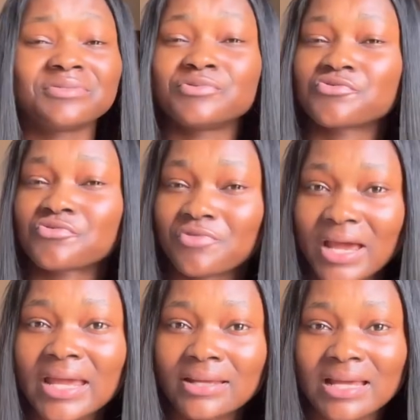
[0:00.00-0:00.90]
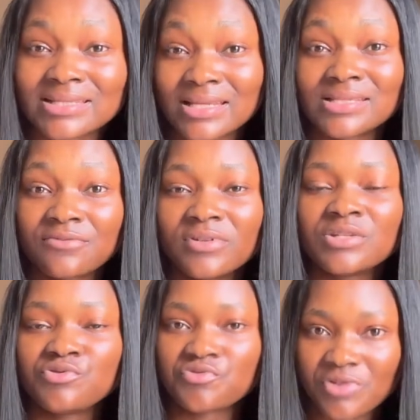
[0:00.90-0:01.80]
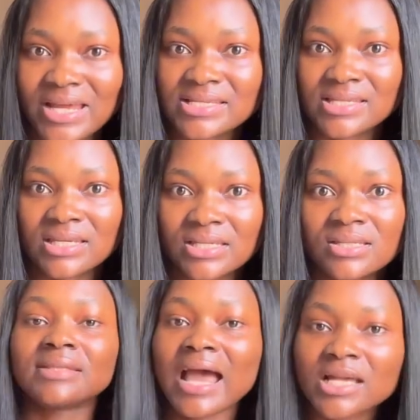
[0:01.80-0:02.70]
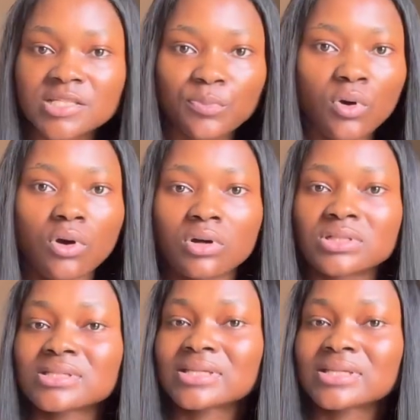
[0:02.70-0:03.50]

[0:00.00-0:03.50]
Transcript: dry excessively dry skin skin, dark spots,